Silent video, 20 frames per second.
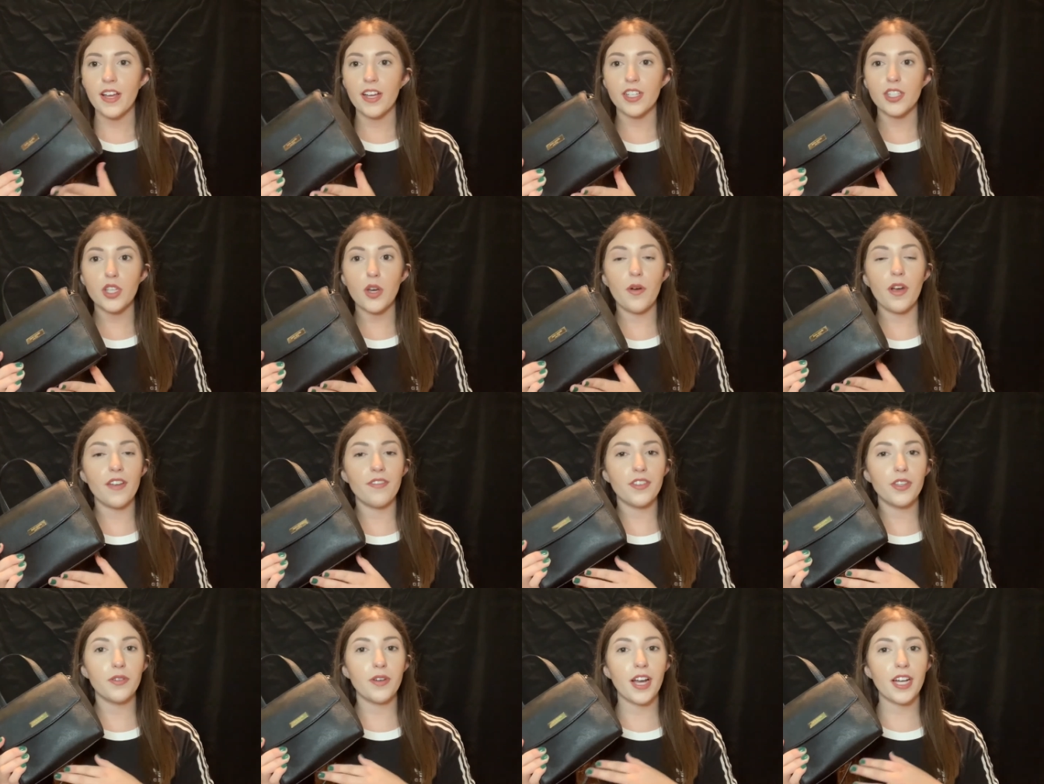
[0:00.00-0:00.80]
So
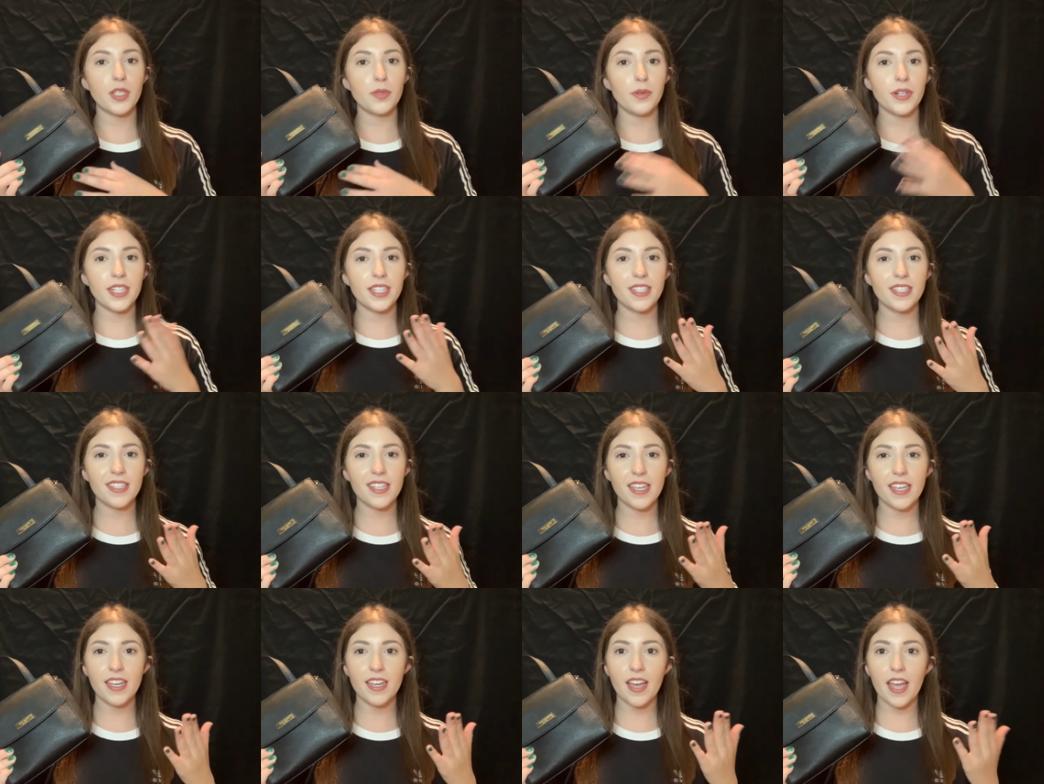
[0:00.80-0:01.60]
if you guys want to
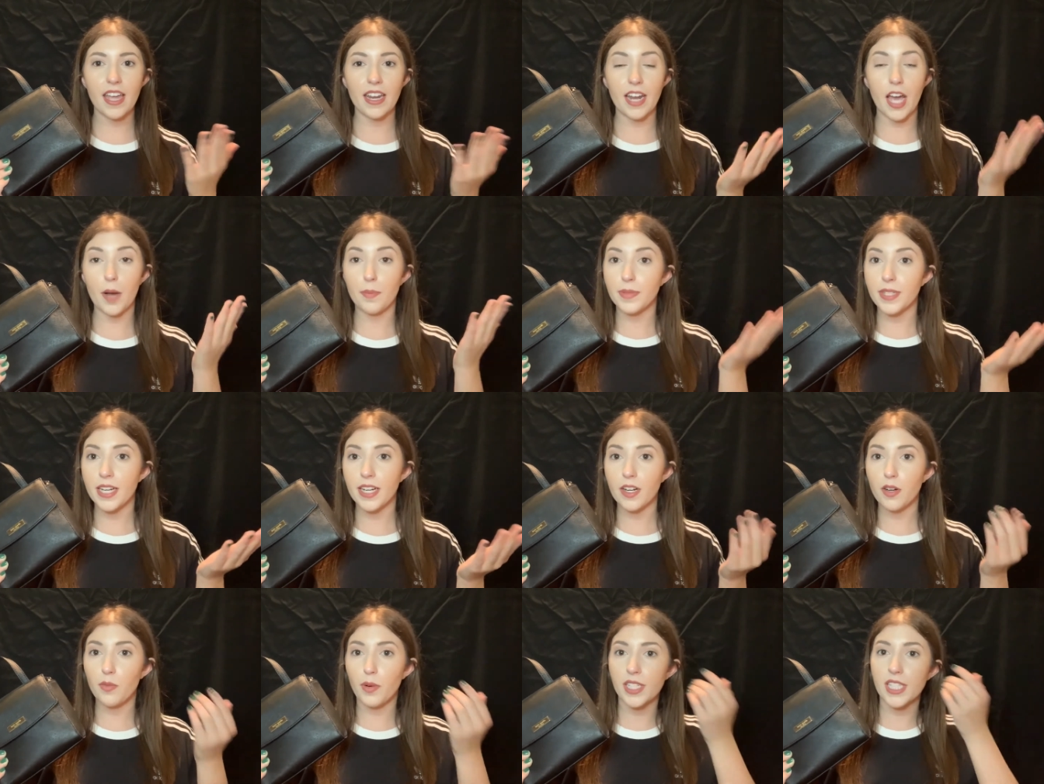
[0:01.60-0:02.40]
see an
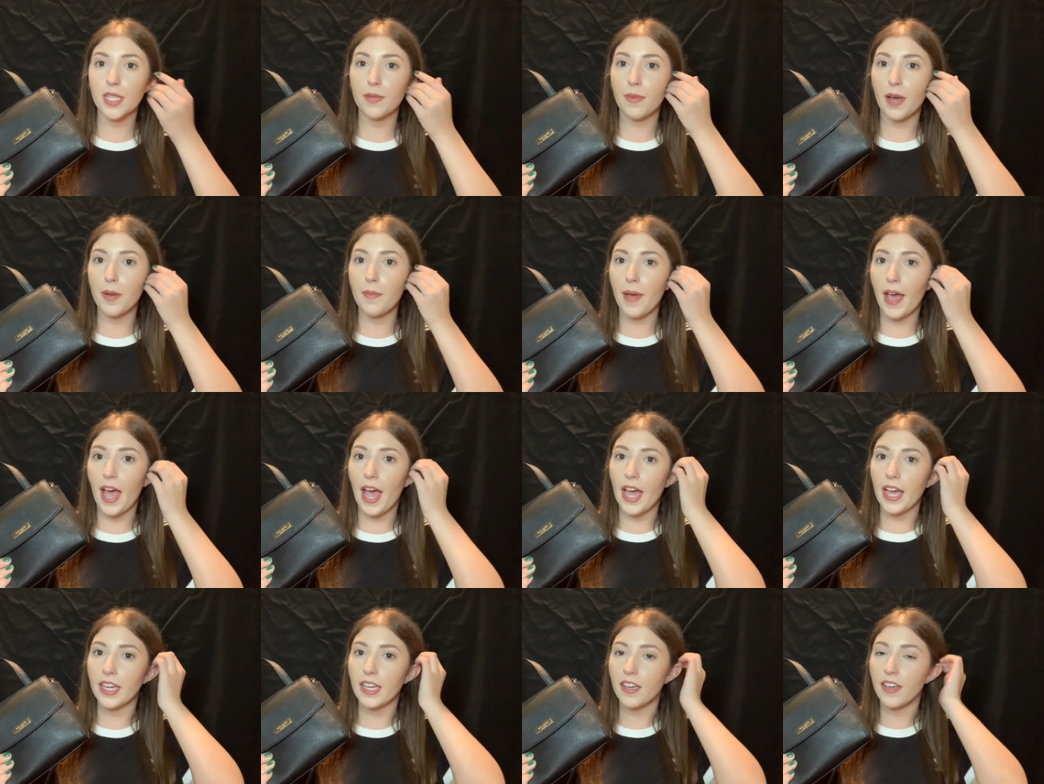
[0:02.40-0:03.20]
updated what's in my
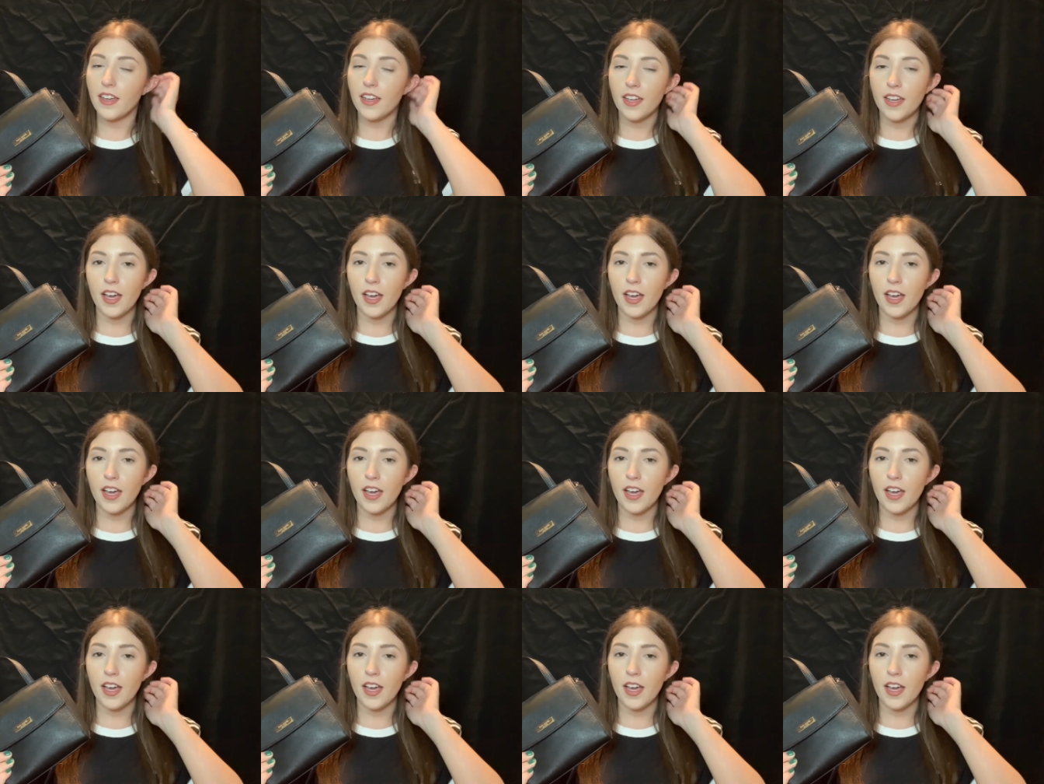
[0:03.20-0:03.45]
bag,